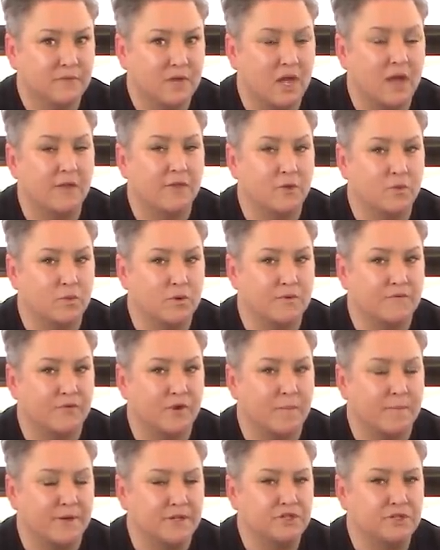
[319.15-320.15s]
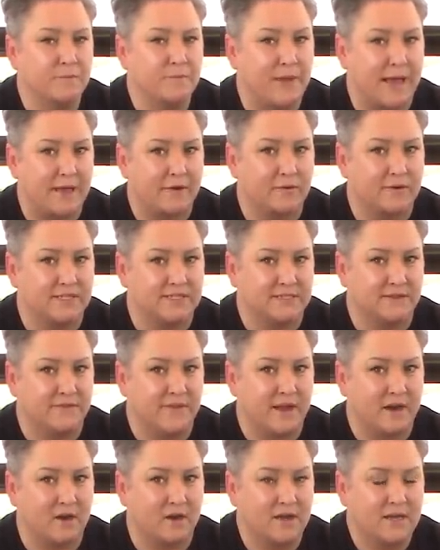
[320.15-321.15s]
on the roof or a bunch of batteries in
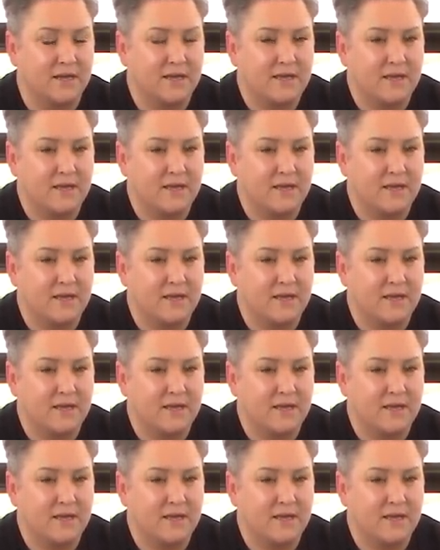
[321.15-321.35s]
there,